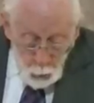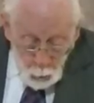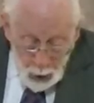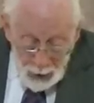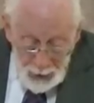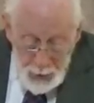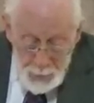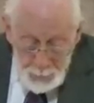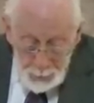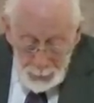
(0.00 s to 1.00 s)

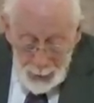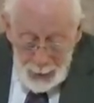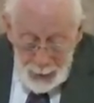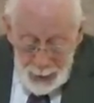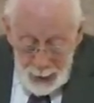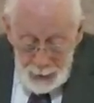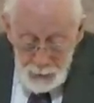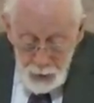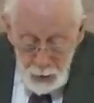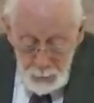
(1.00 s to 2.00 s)
1,
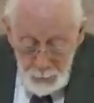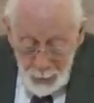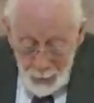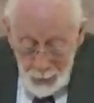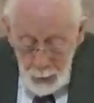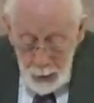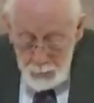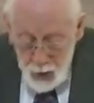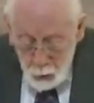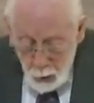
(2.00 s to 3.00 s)
and uh, uh, let
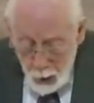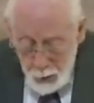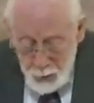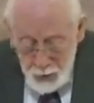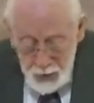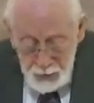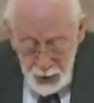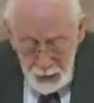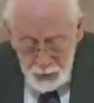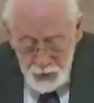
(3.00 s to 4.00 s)
me call your
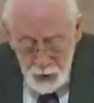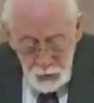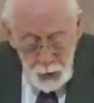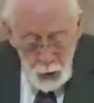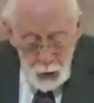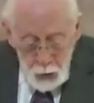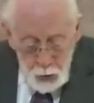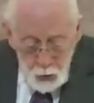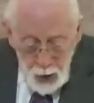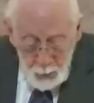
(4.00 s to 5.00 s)
attention
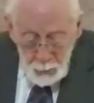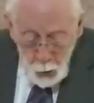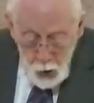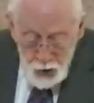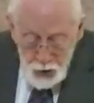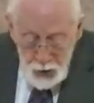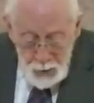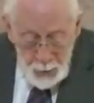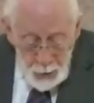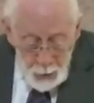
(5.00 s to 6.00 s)
to that
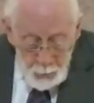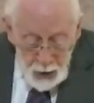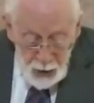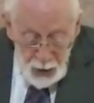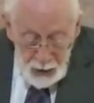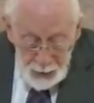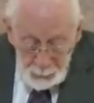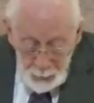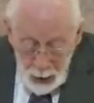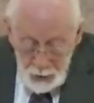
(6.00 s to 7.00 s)
portion
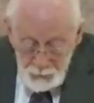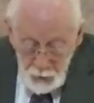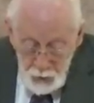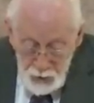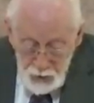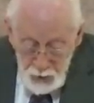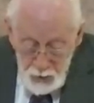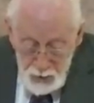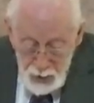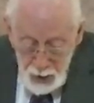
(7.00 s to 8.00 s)
beginning at verse
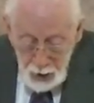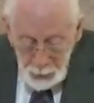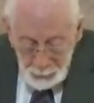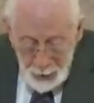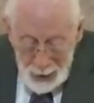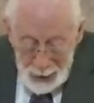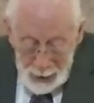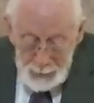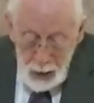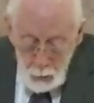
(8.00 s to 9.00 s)
13.
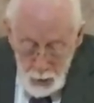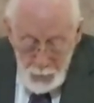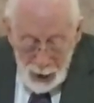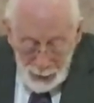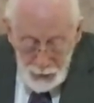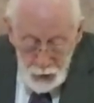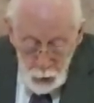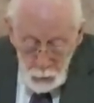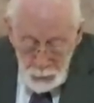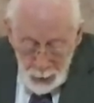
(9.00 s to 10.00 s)
And I remind you,